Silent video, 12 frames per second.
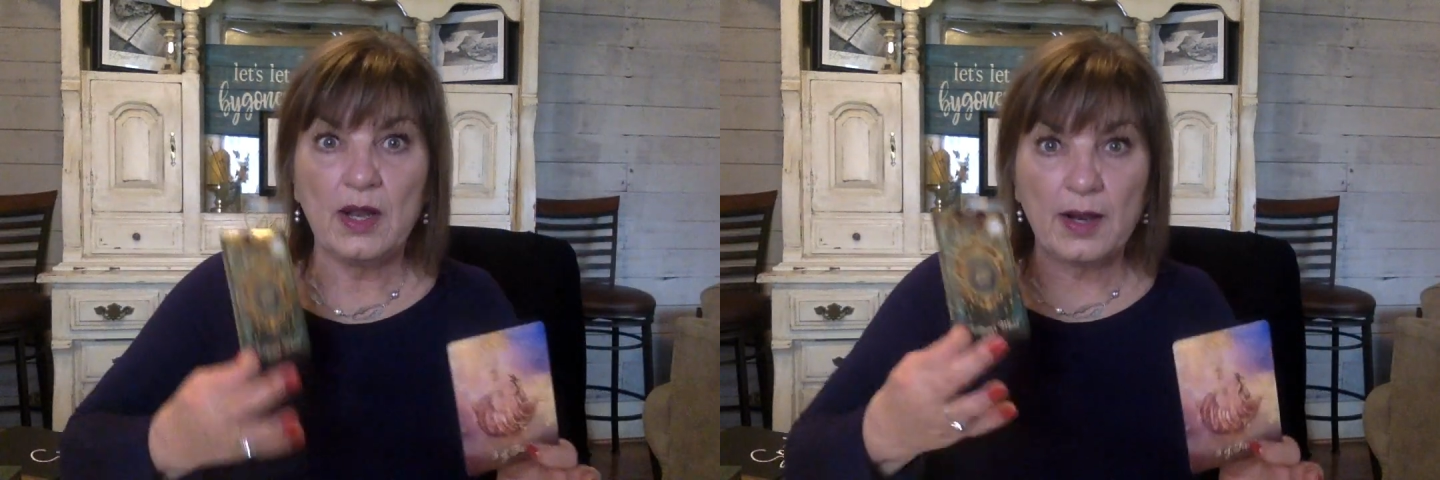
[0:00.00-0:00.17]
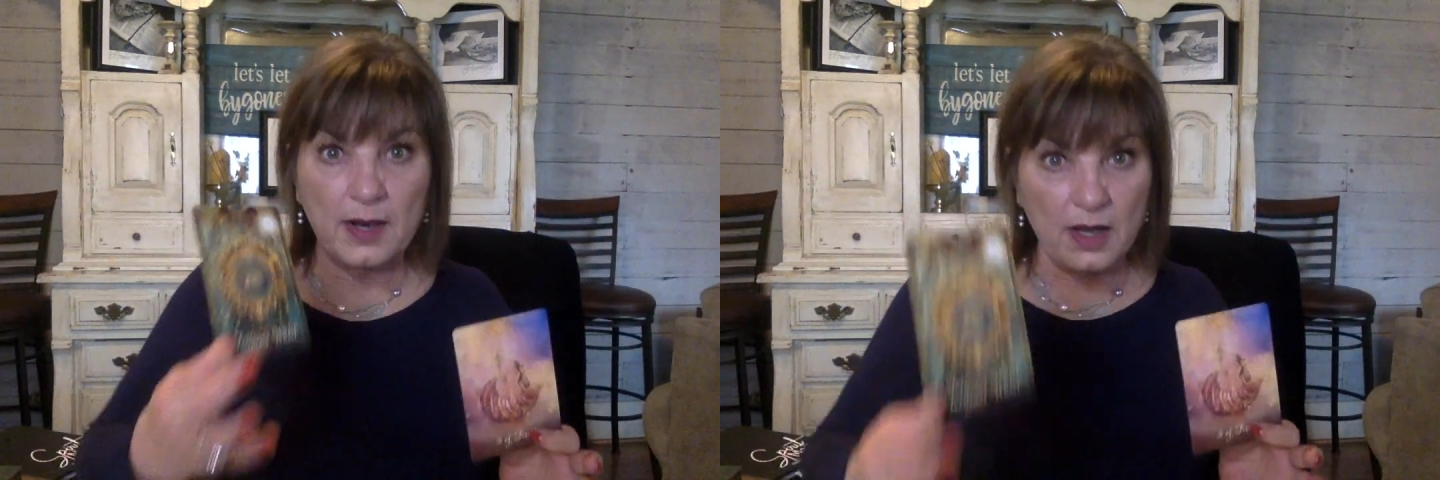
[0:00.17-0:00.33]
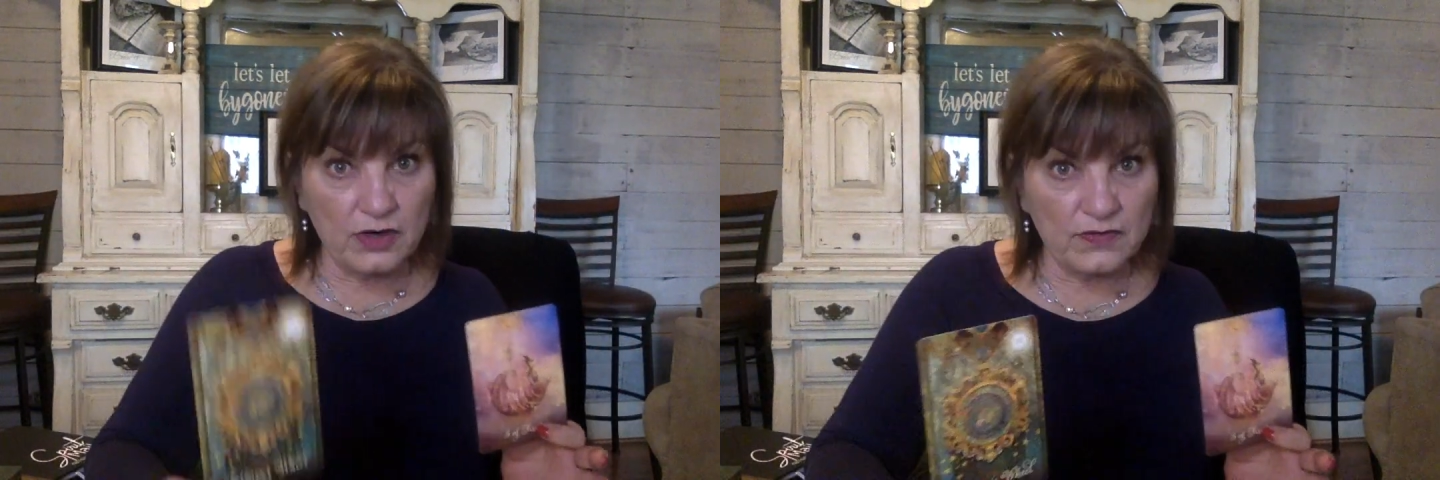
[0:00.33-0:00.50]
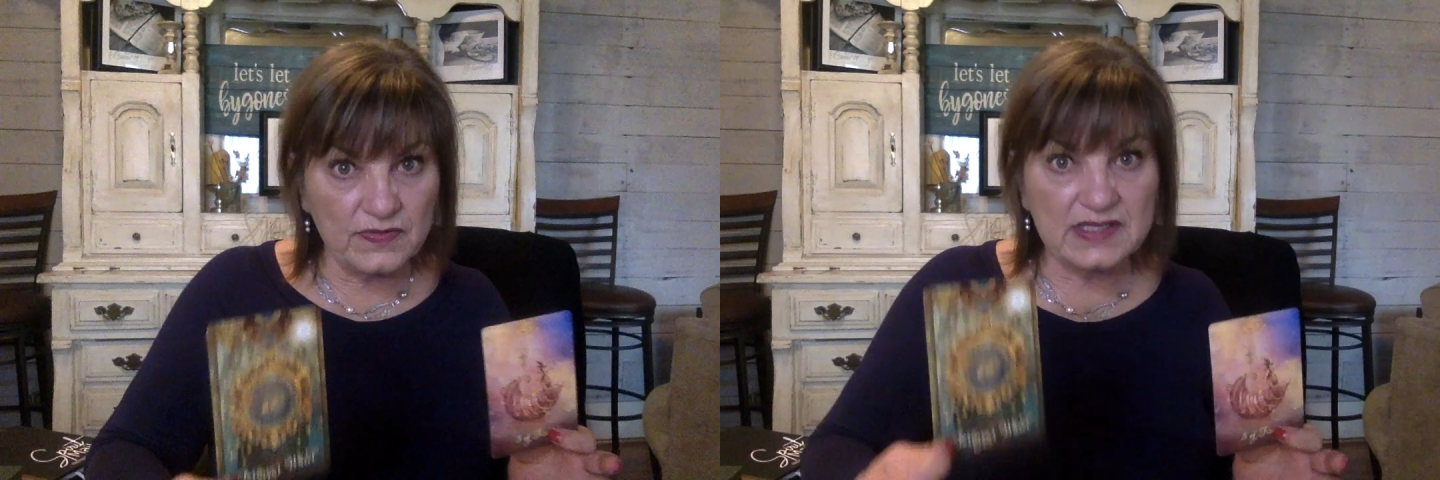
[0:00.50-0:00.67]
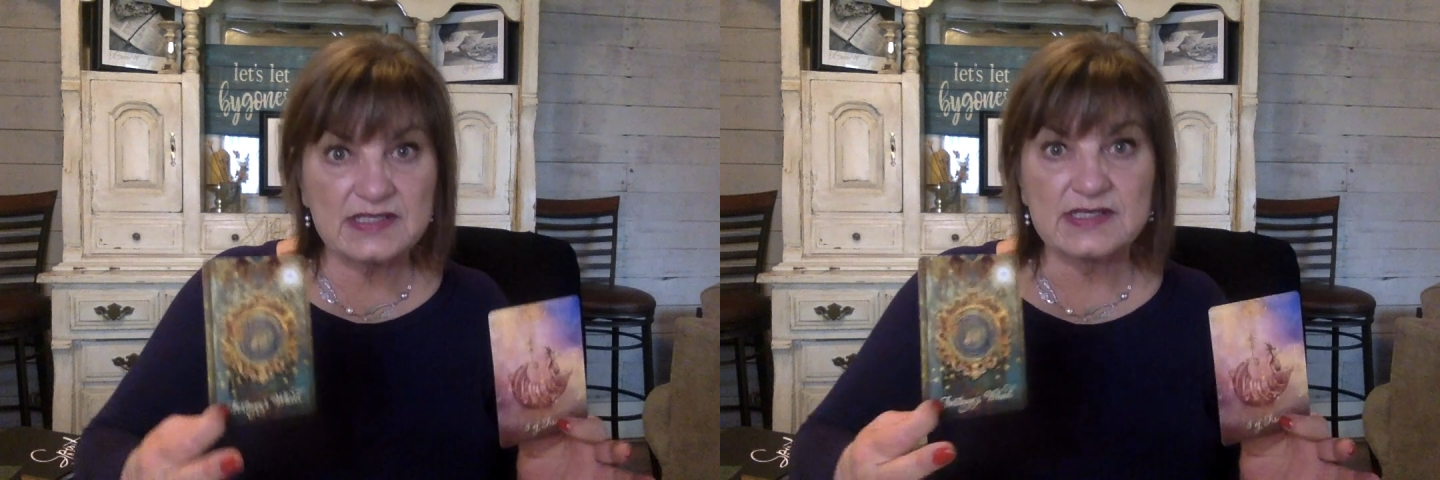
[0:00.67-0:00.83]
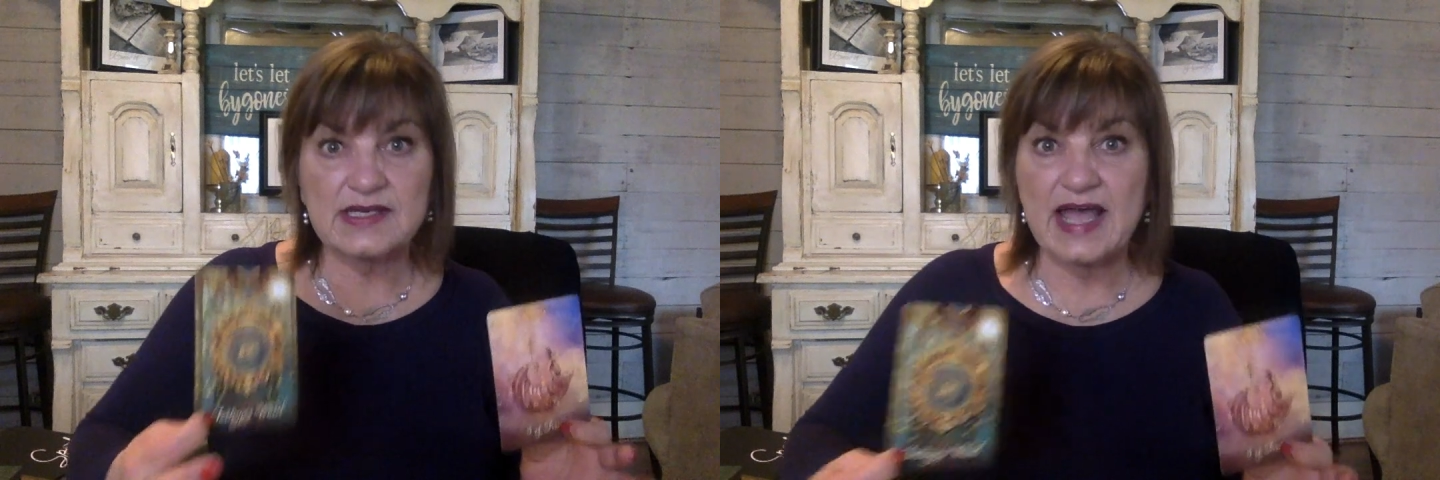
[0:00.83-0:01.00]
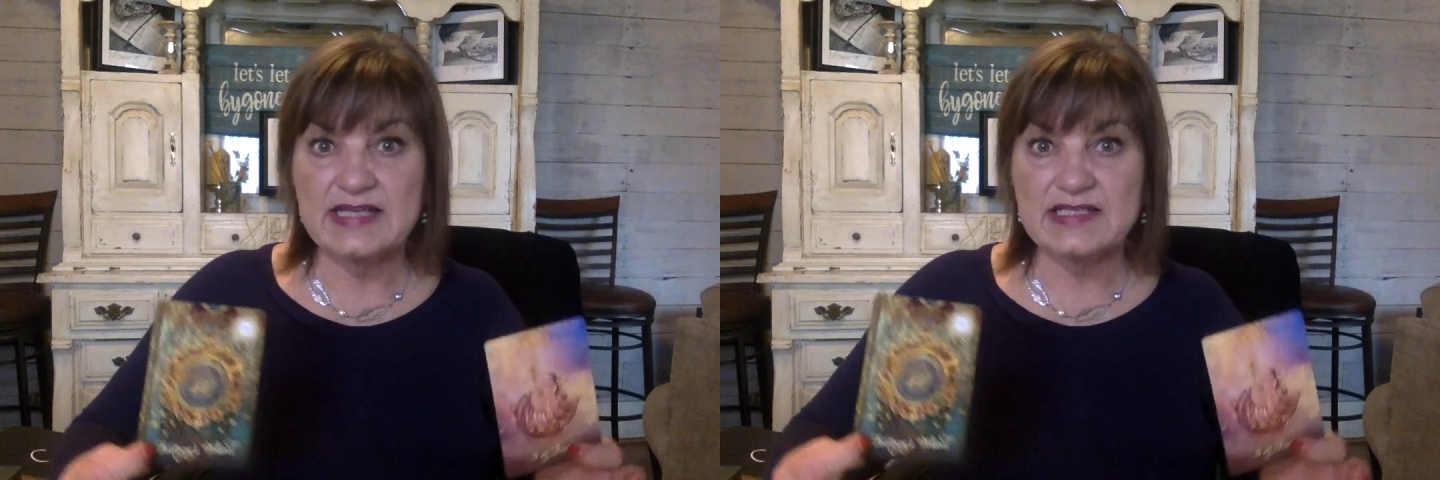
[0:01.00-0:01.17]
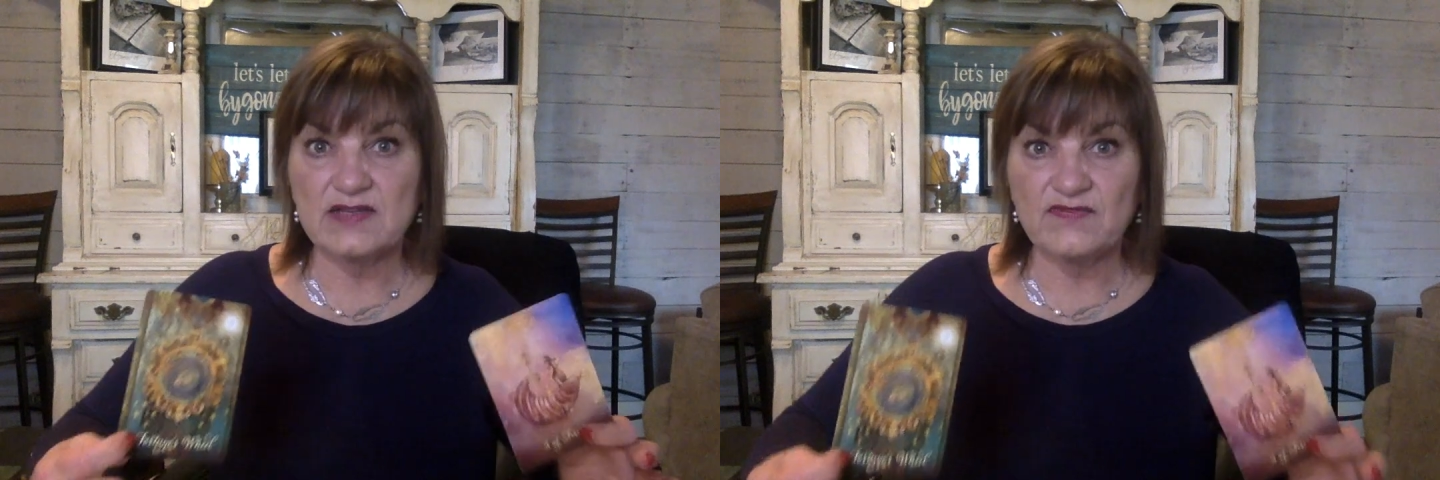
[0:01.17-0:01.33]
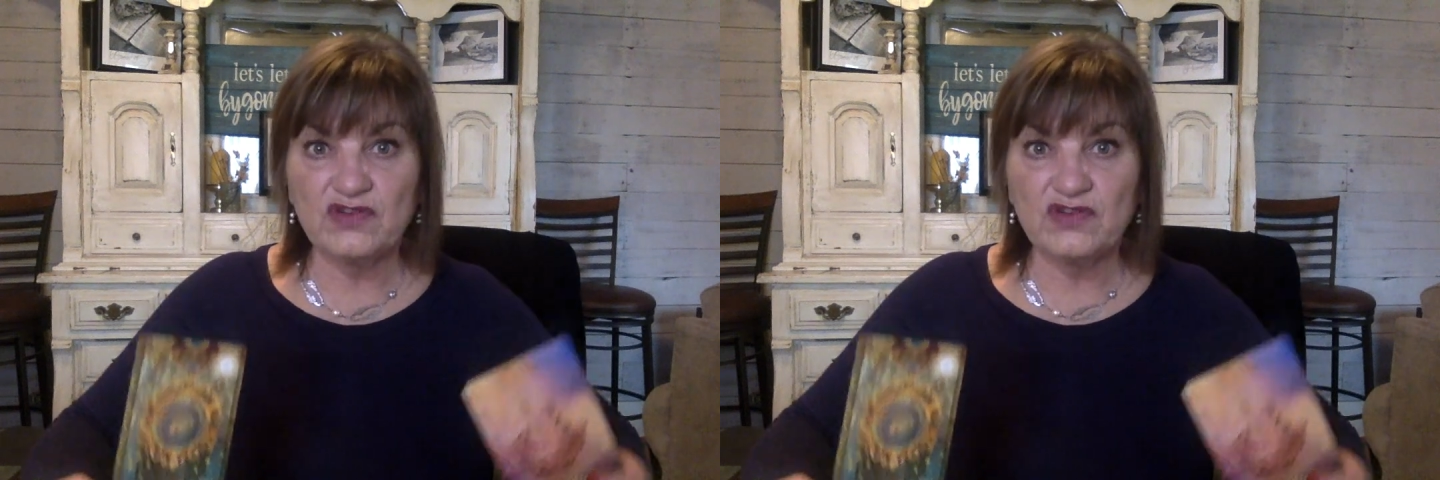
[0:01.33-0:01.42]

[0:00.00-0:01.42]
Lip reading: learn this lesson,